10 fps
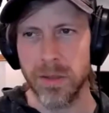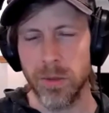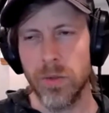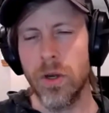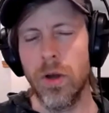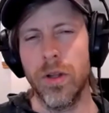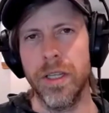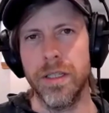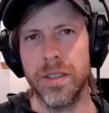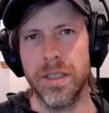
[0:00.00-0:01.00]
When you call
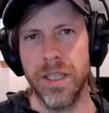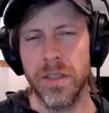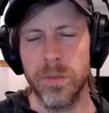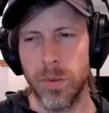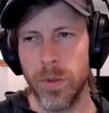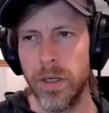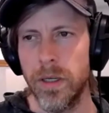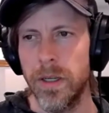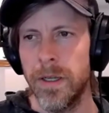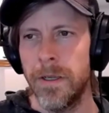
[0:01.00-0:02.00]
in to tech support,
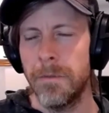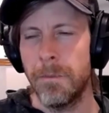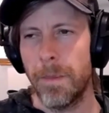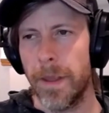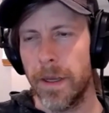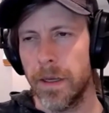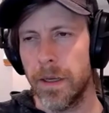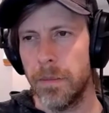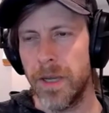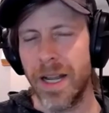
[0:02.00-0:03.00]

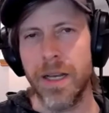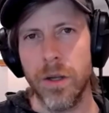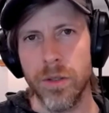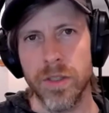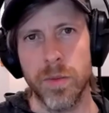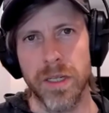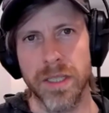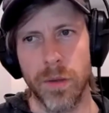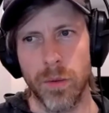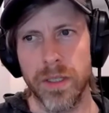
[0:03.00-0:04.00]
and I know this because
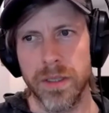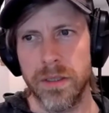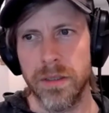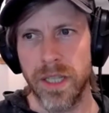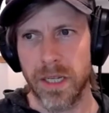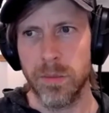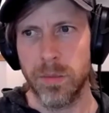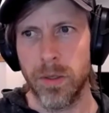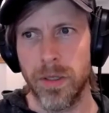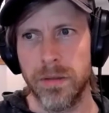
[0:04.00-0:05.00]
I was tech
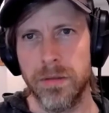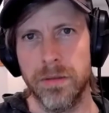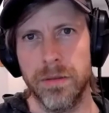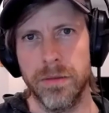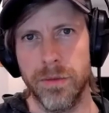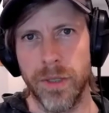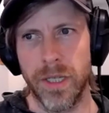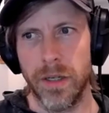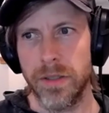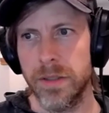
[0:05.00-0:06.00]
support for
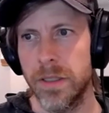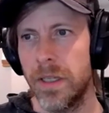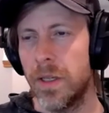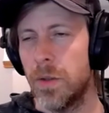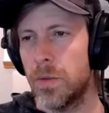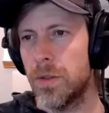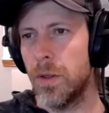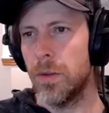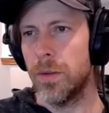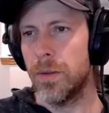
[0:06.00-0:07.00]
years.
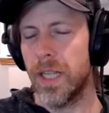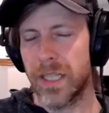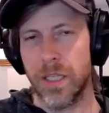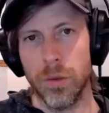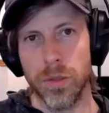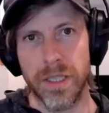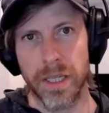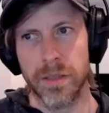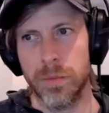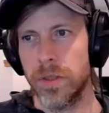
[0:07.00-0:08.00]
So like the only
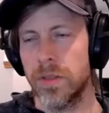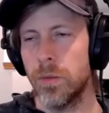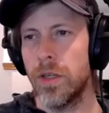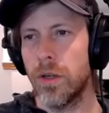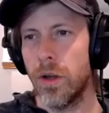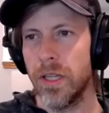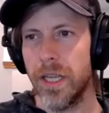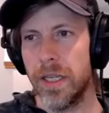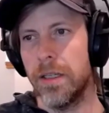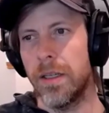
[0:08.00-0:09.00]
tech support. So when you call
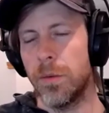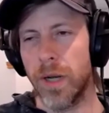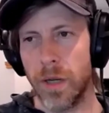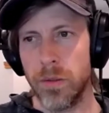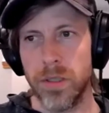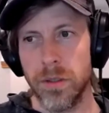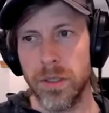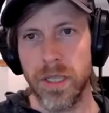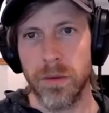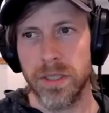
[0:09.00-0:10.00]
in, what I would do
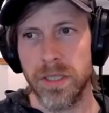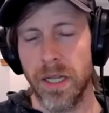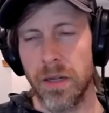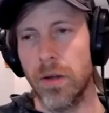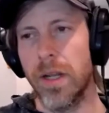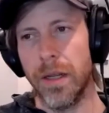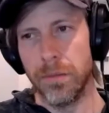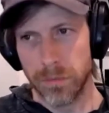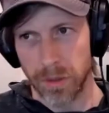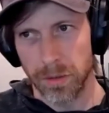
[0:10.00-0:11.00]
is I would say like, okay,
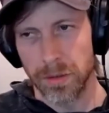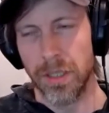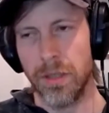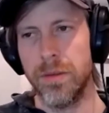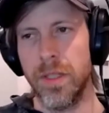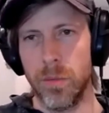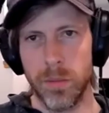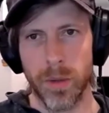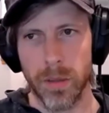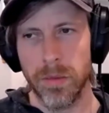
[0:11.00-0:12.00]
well, tell me the
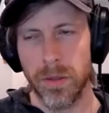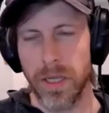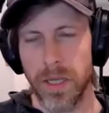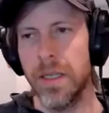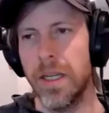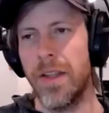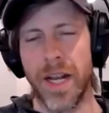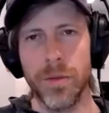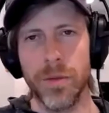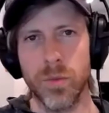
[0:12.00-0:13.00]
problem. Okay. And then
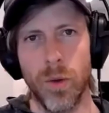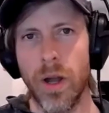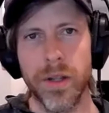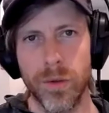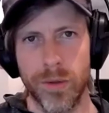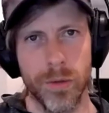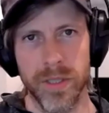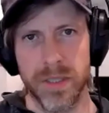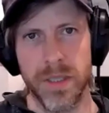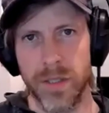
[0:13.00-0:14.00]
I would just walk you through a
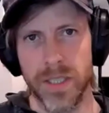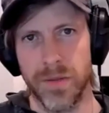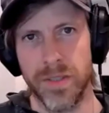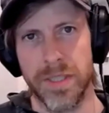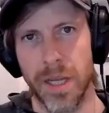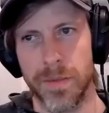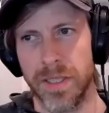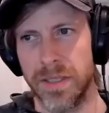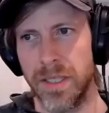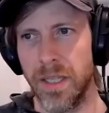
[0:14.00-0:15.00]
series of steps.
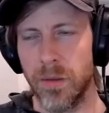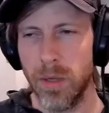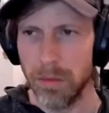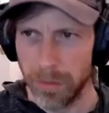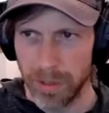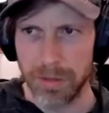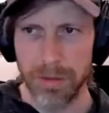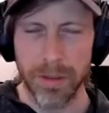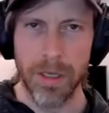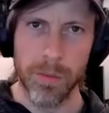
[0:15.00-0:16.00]
I'd say like, well, I want you to turn
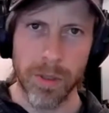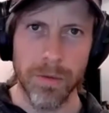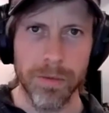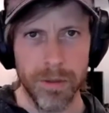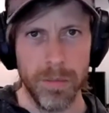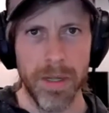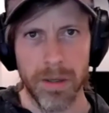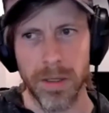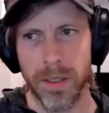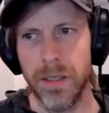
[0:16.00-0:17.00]
the camera off, turn it back
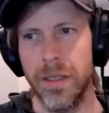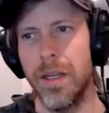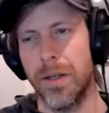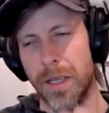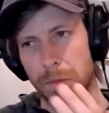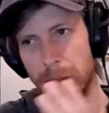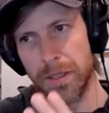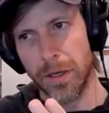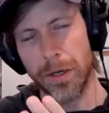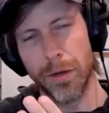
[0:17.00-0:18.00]
on again. Okay.
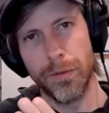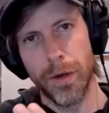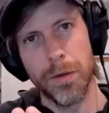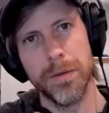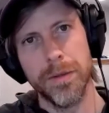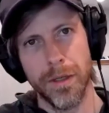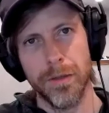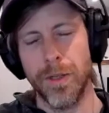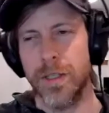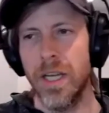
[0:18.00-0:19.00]
Restart your phone, start to
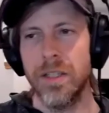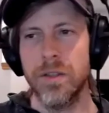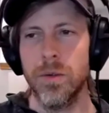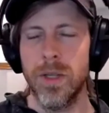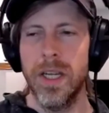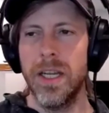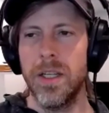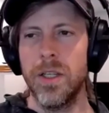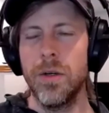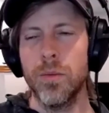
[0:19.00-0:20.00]
finish. So
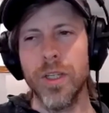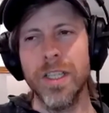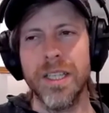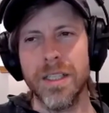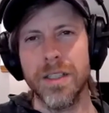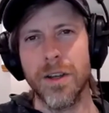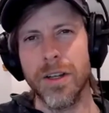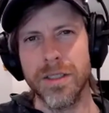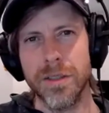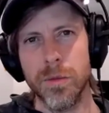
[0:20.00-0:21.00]
you don't really need to talk
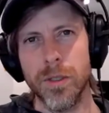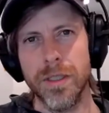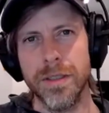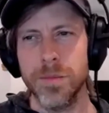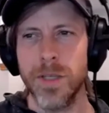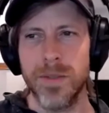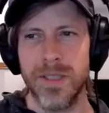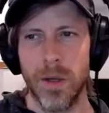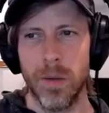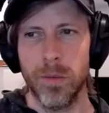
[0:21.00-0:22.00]
to someone. Sometimes
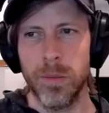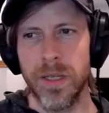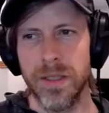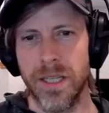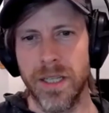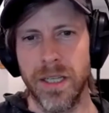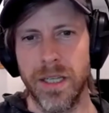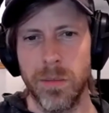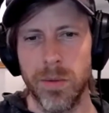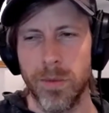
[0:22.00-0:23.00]
it's helpful because they can
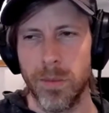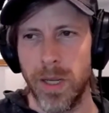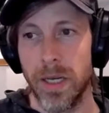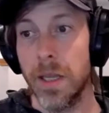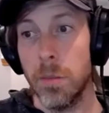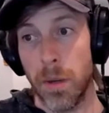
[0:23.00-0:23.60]
keep you from panicking.